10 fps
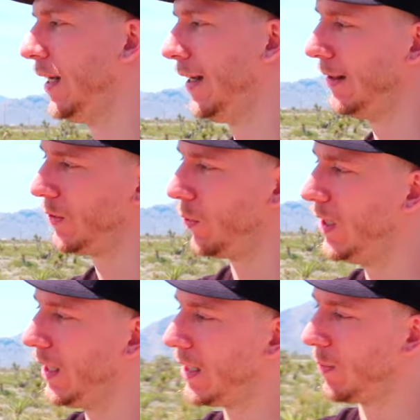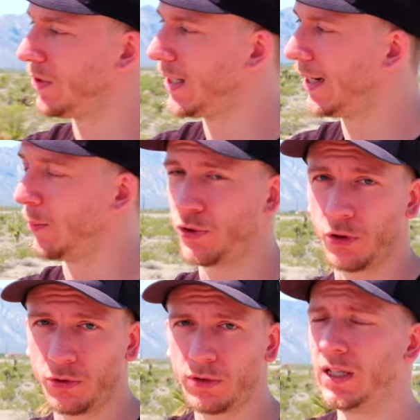And this one here is once again
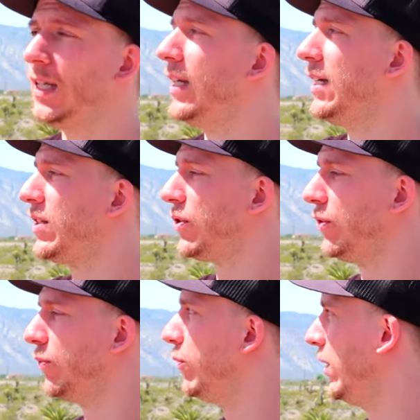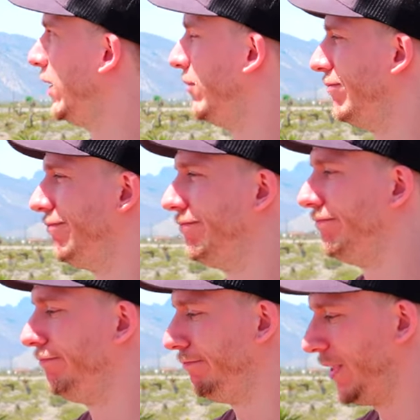optional. So
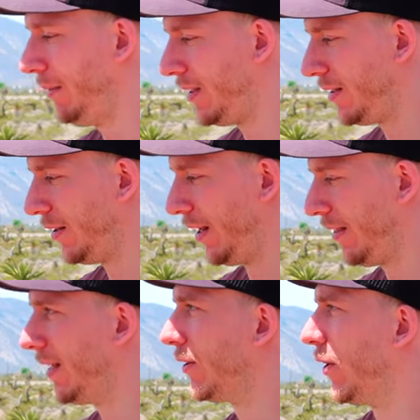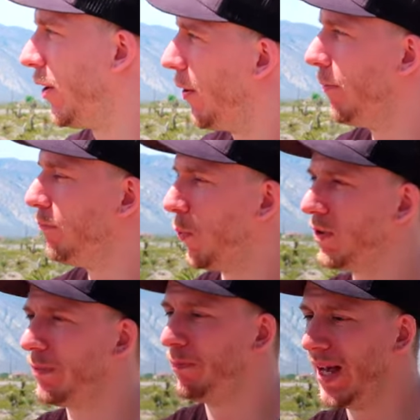um, yeah, this is, I think, a, uh, a, uh, one
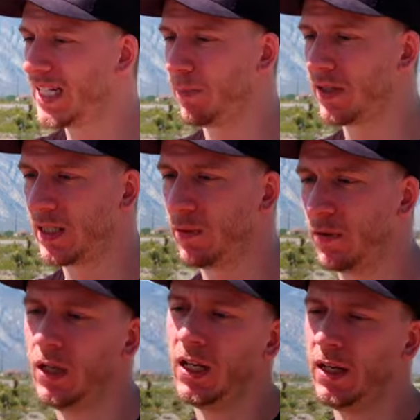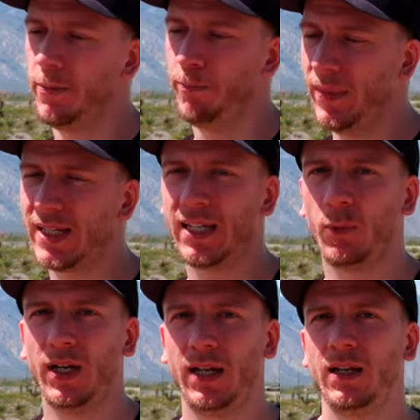of the best possible Milky
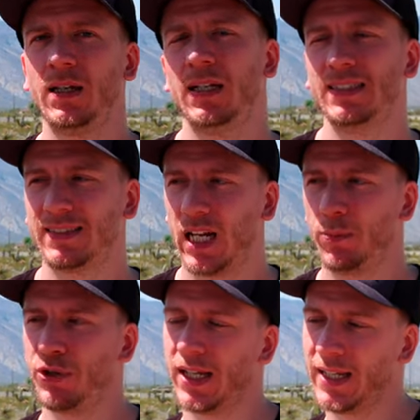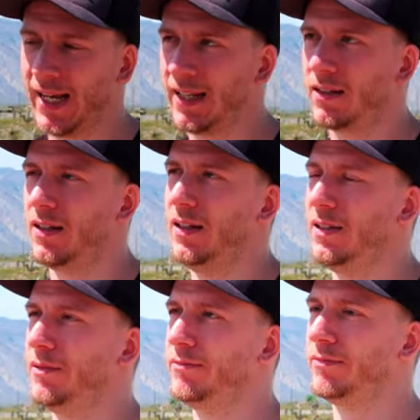Way setup you can get
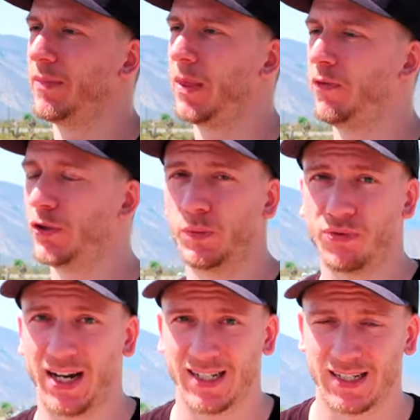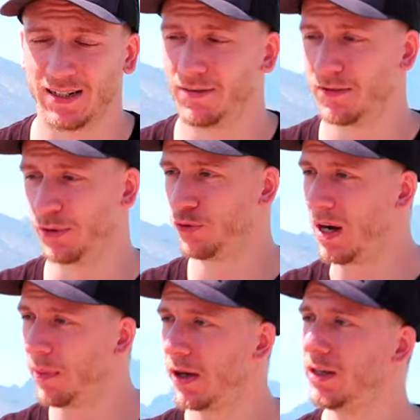um, for the price. So
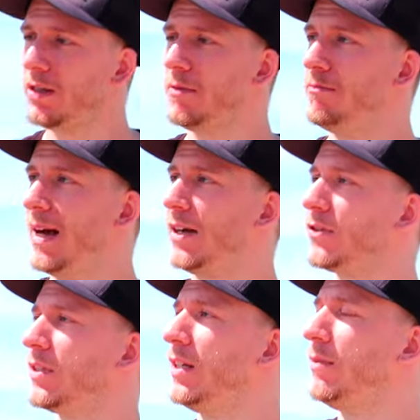tripod, mount,